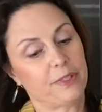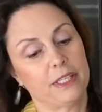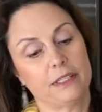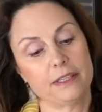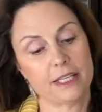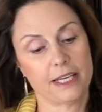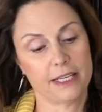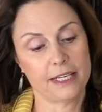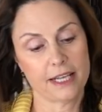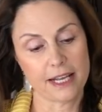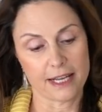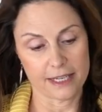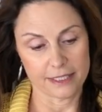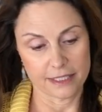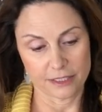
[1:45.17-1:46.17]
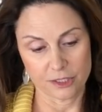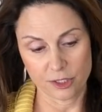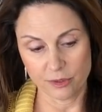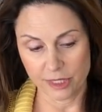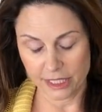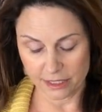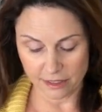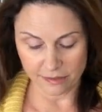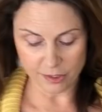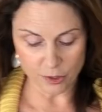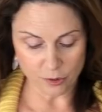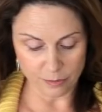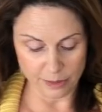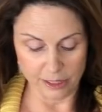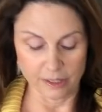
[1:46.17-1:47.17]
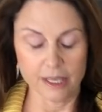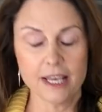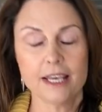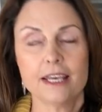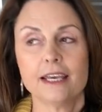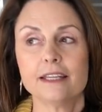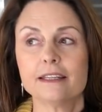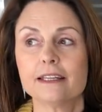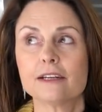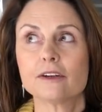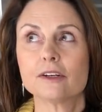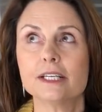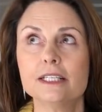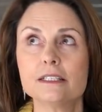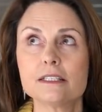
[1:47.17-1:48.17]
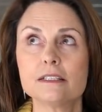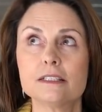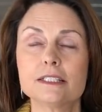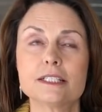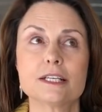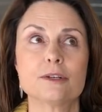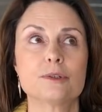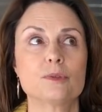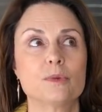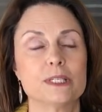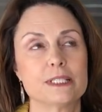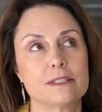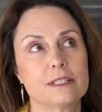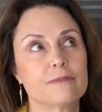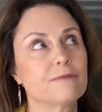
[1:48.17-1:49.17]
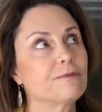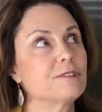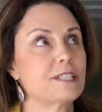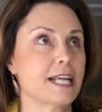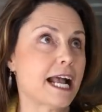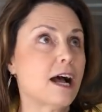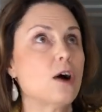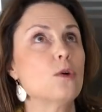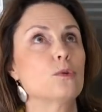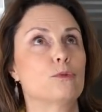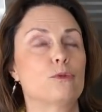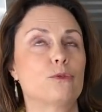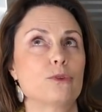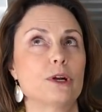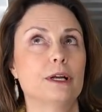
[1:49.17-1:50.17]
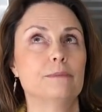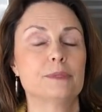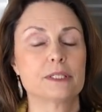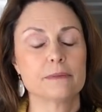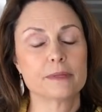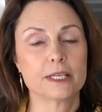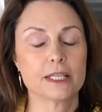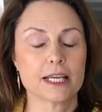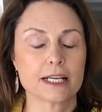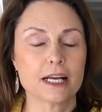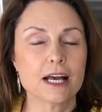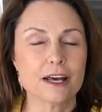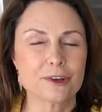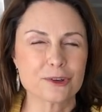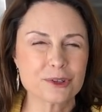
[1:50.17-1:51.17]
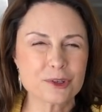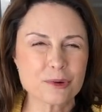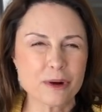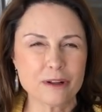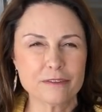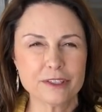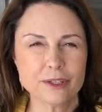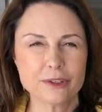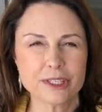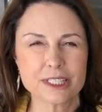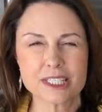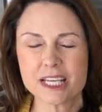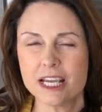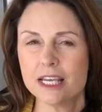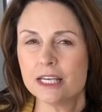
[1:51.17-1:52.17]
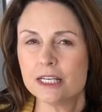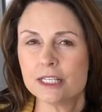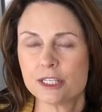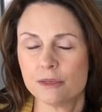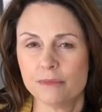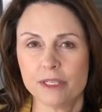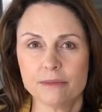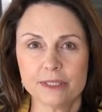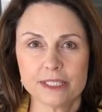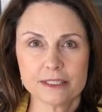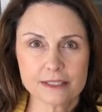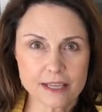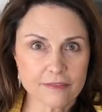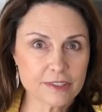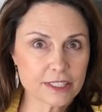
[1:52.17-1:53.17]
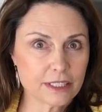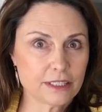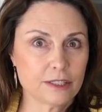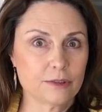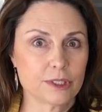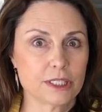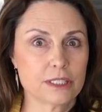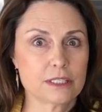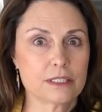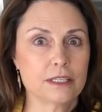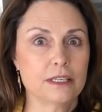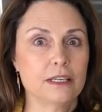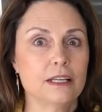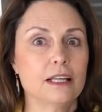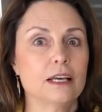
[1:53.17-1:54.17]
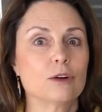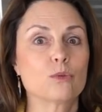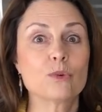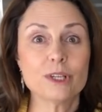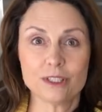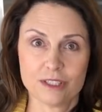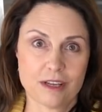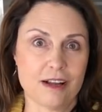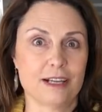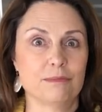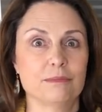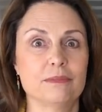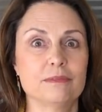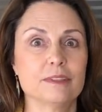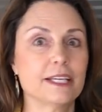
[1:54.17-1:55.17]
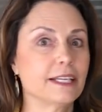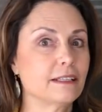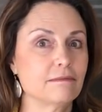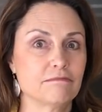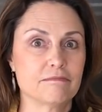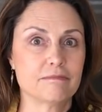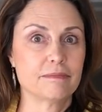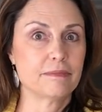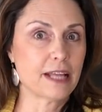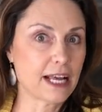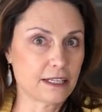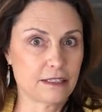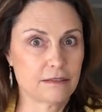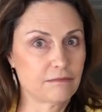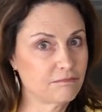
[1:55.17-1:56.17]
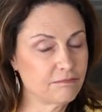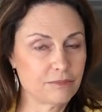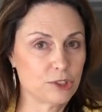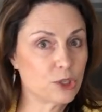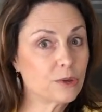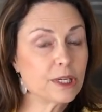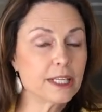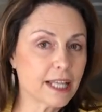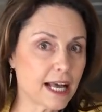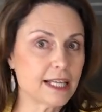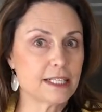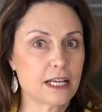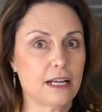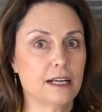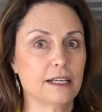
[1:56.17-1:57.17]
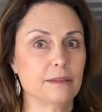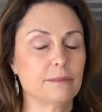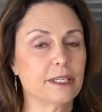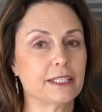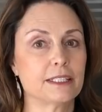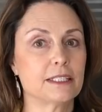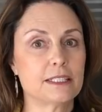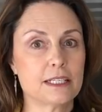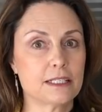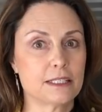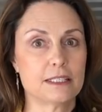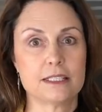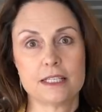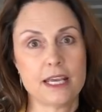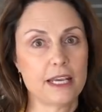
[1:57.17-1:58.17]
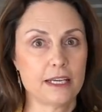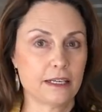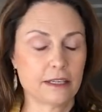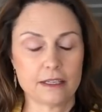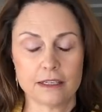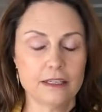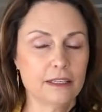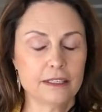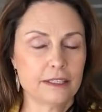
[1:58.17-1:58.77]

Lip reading: and they had 2 days of oatmeal, and their insulin dose went down from something like 112 units to maybe 70 units, real time, like that, during that time. Like, this doesn't take